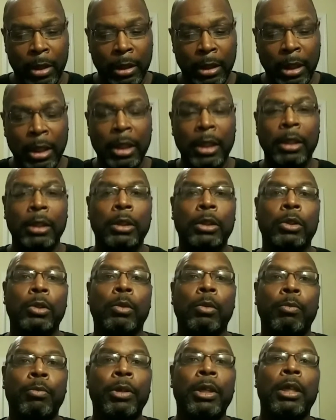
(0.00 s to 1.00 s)
need
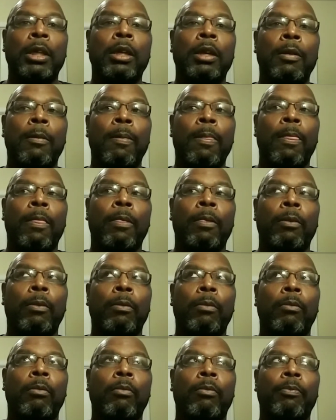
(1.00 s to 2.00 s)
to be
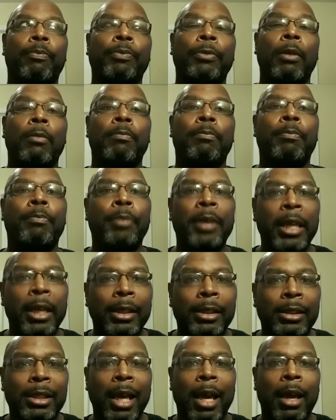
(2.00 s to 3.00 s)

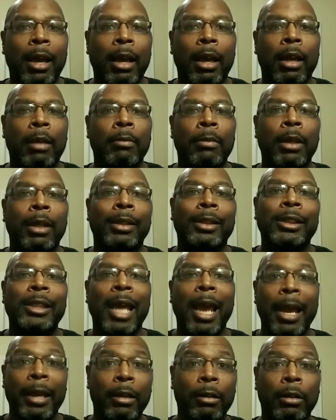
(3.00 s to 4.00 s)
big time
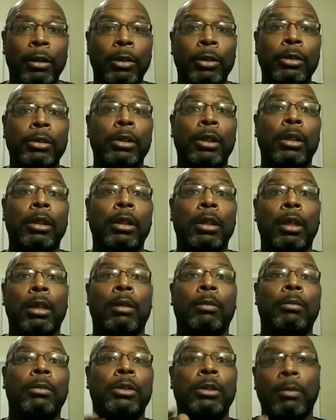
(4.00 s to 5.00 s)
tacklers
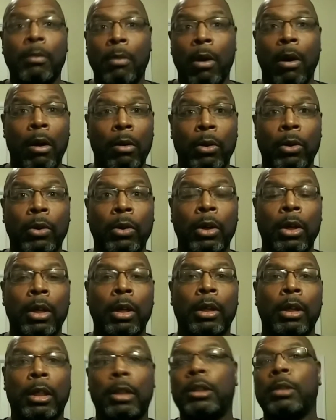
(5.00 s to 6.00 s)
come tomorrow
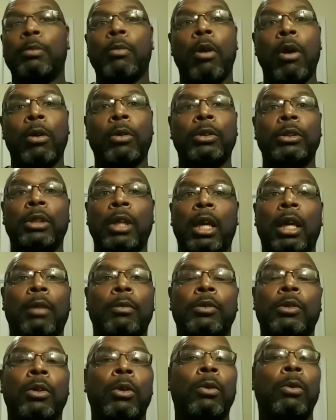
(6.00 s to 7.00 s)
in tomorrow's game.
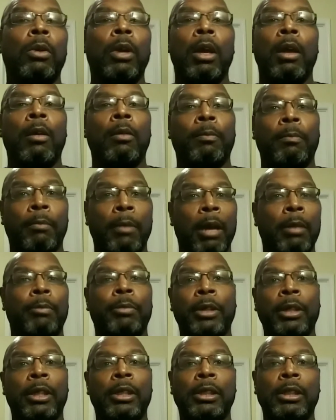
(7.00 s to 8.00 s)
So my
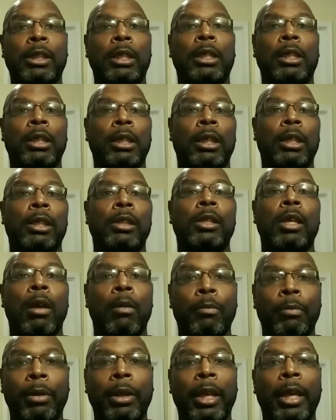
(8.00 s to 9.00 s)
biggest key is
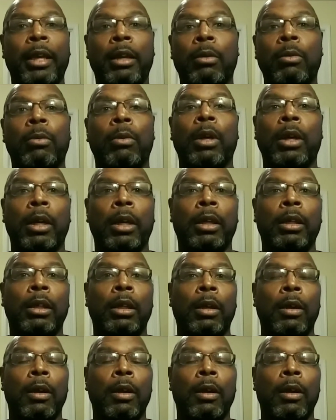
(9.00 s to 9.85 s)
play the run.